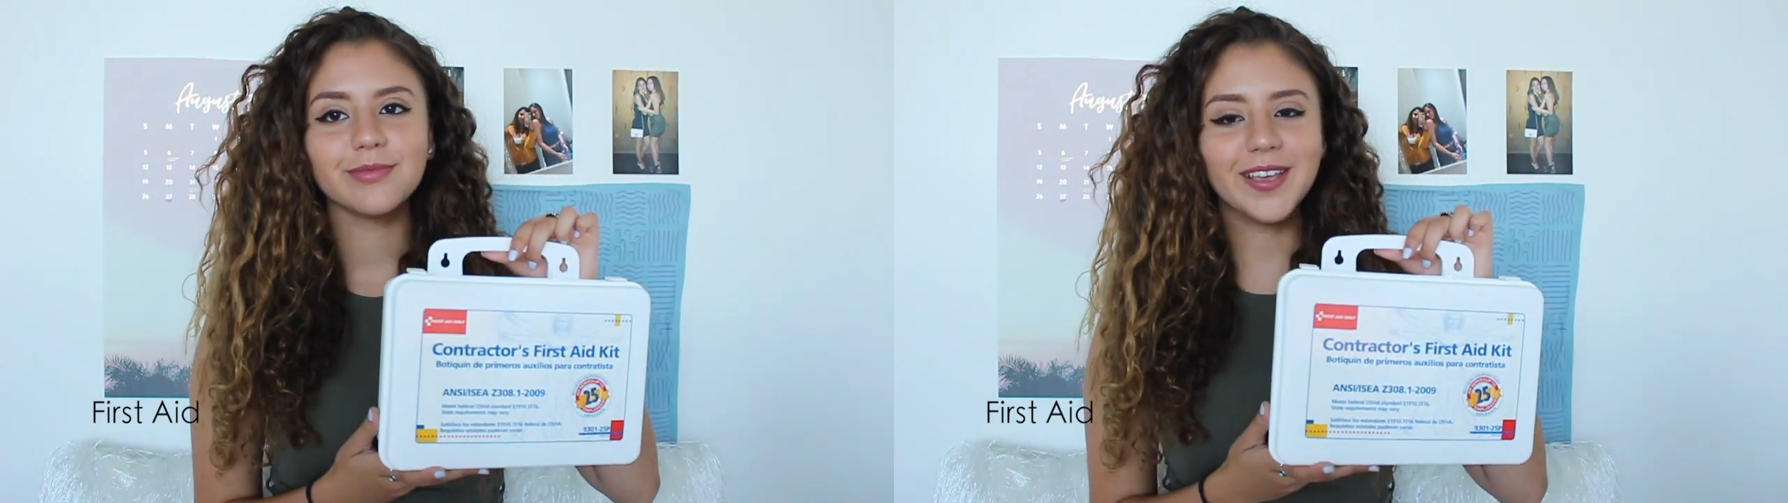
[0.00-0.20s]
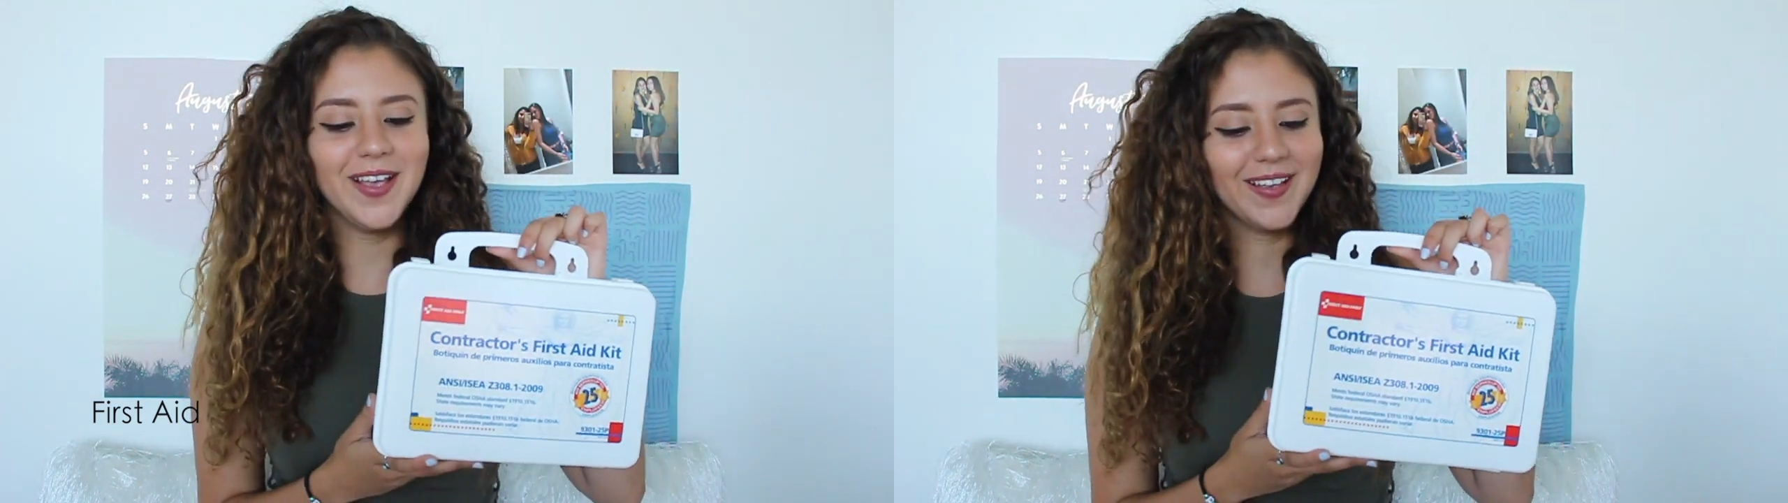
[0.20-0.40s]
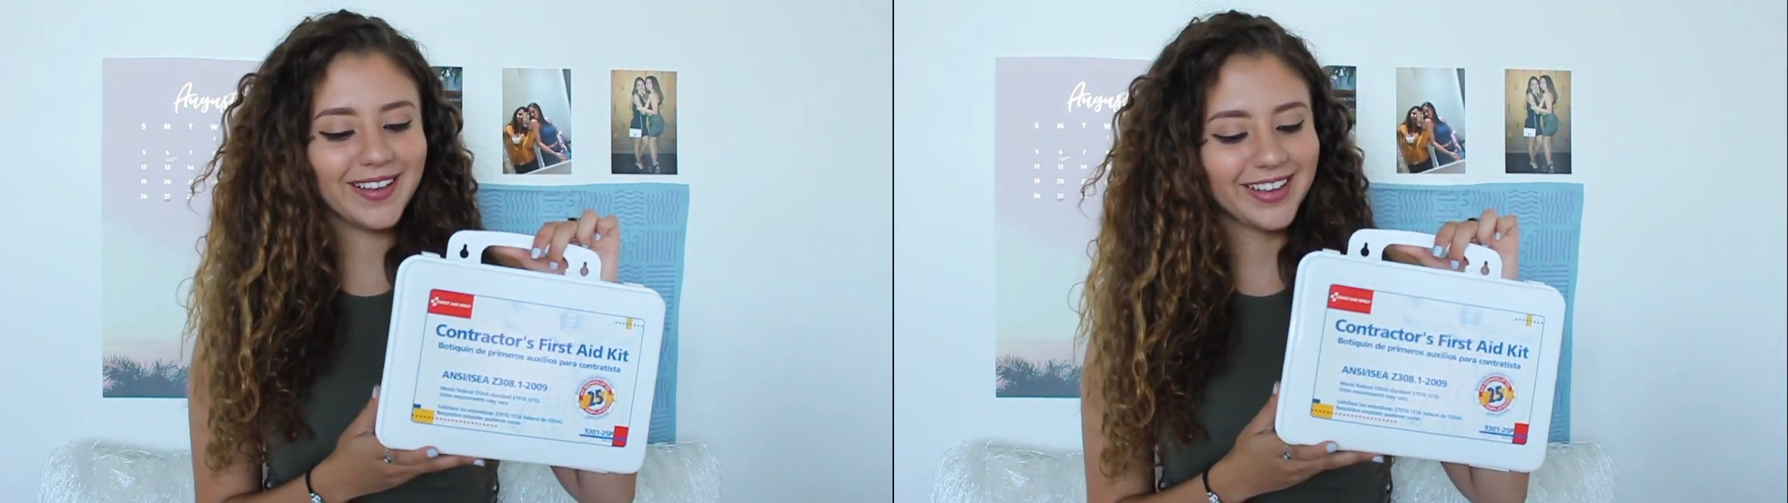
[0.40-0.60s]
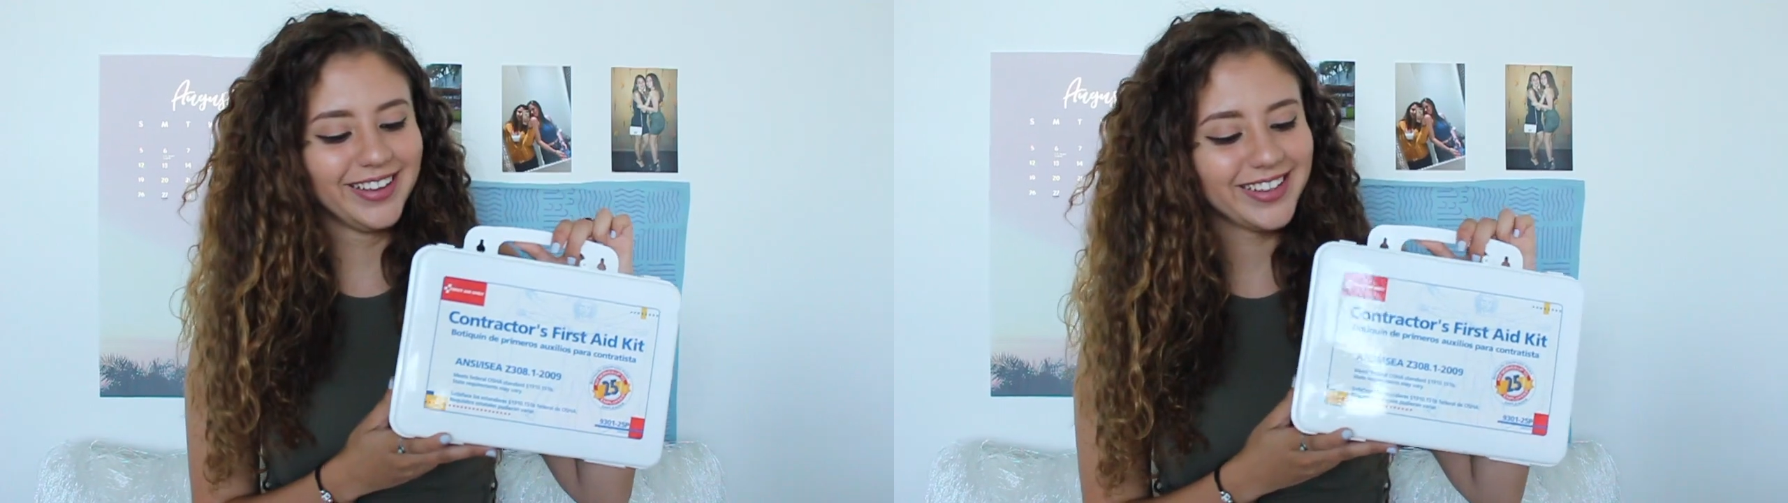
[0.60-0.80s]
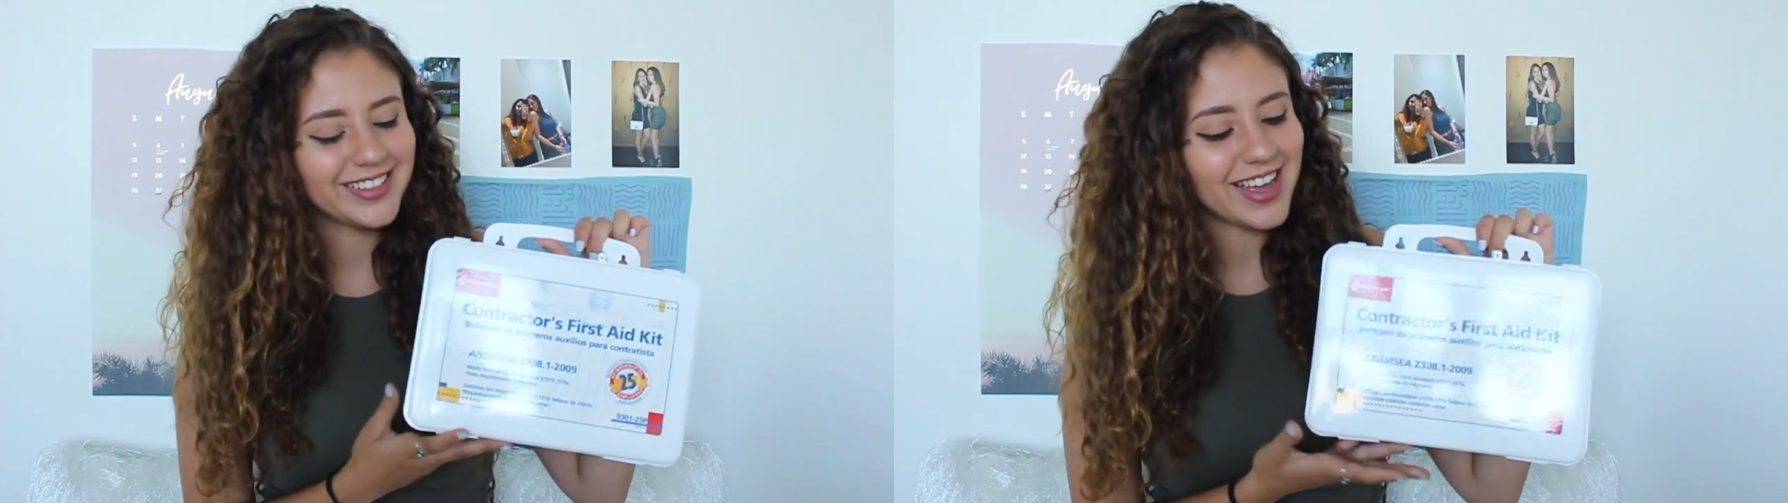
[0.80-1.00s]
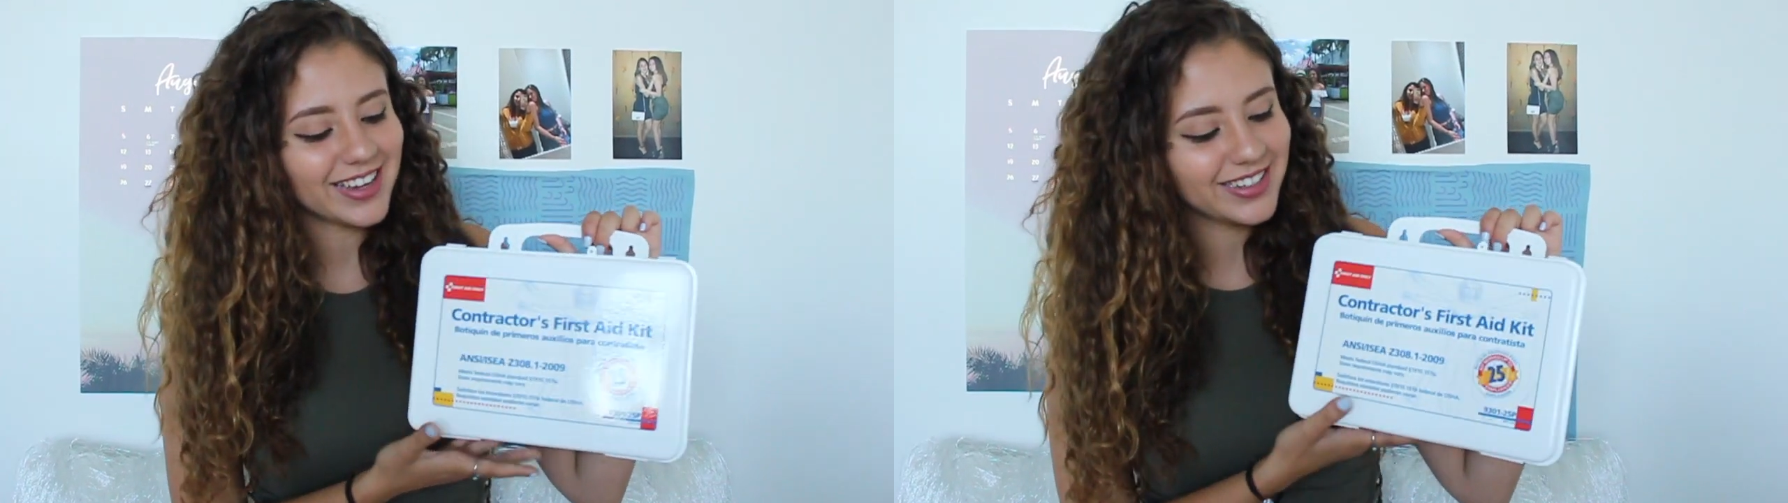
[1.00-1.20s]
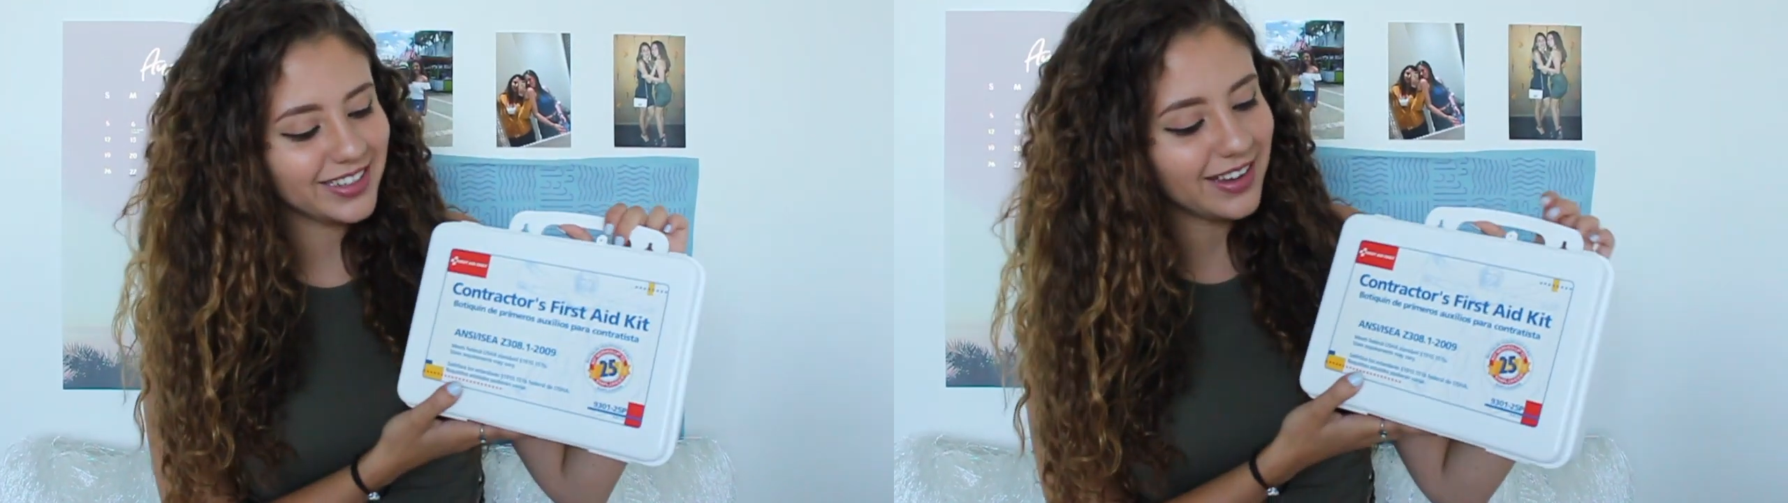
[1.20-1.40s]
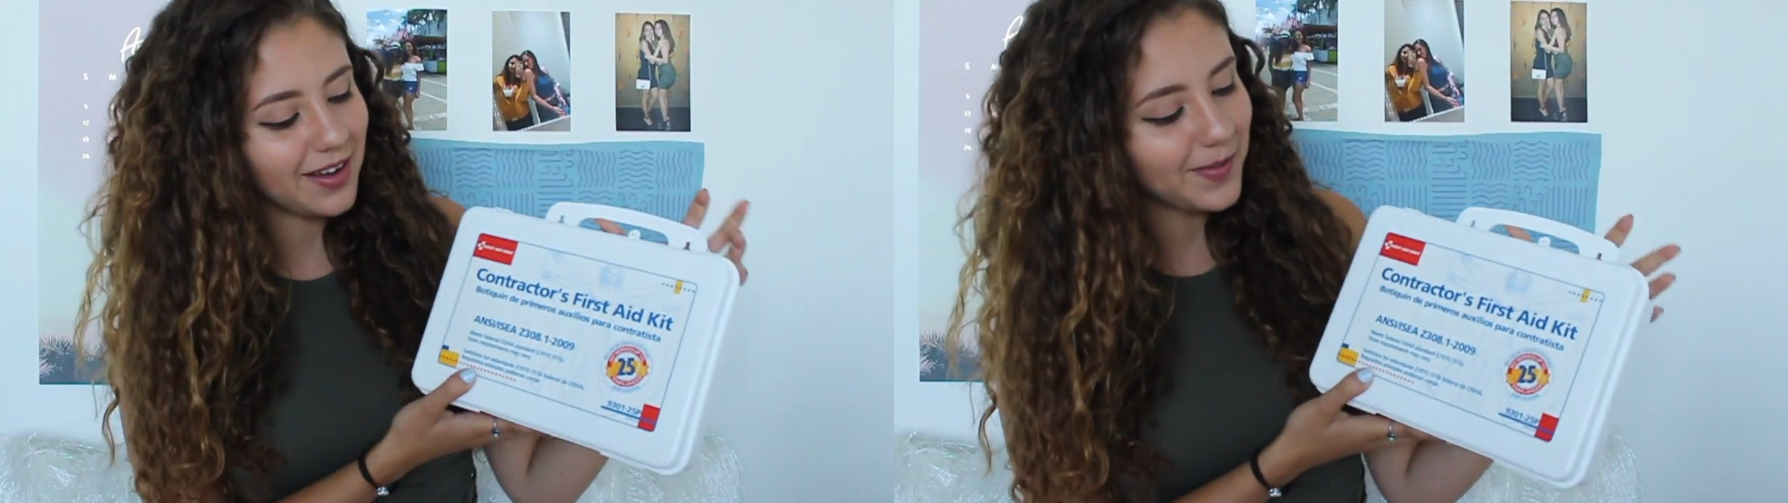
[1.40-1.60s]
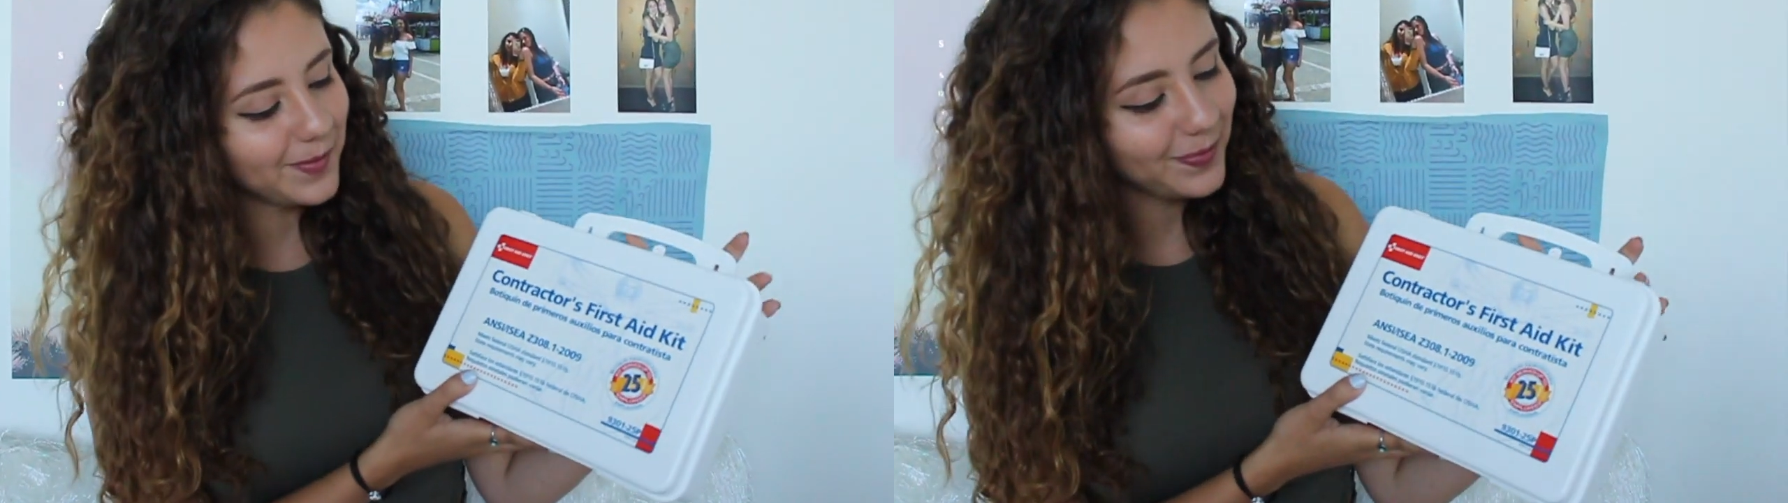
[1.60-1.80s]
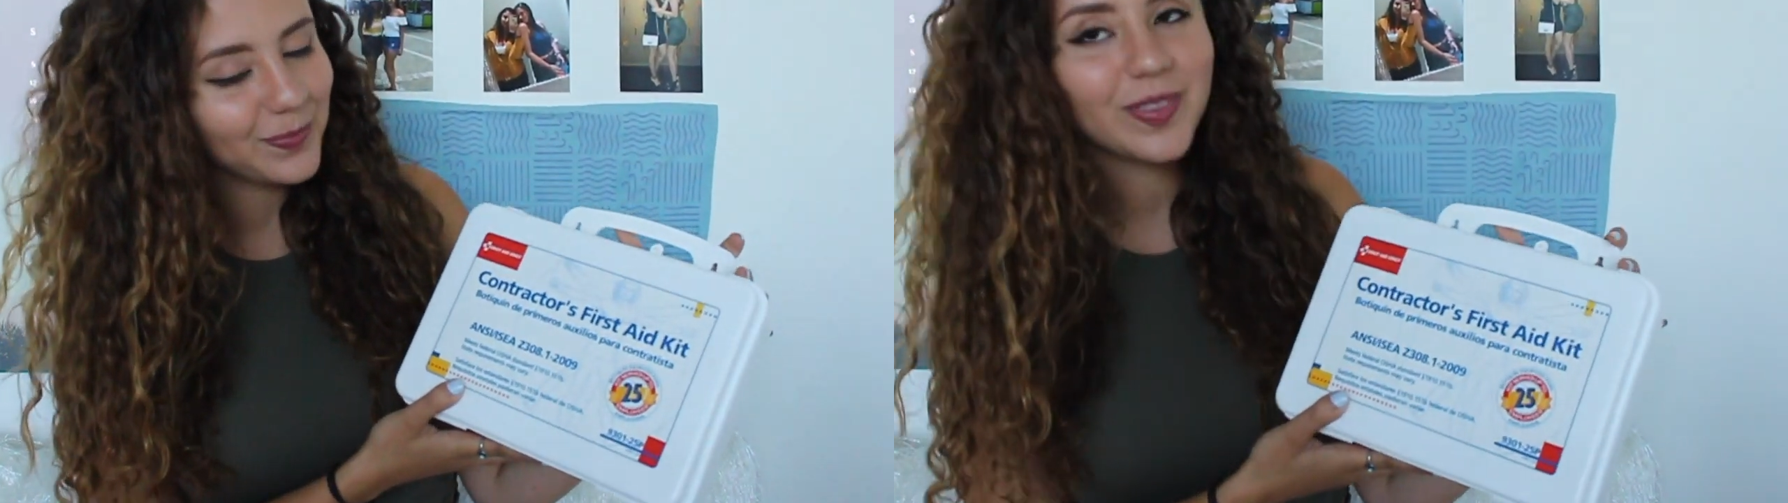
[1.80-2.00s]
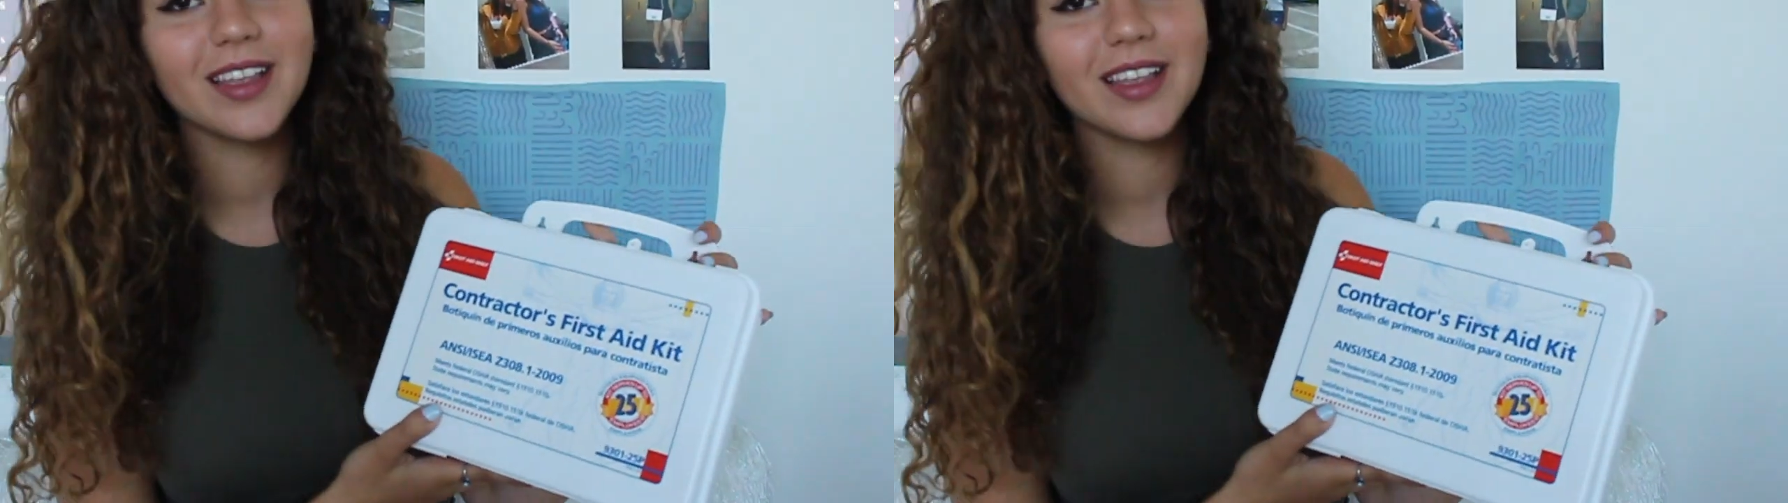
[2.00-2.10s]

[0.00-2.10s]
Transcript: It's actually a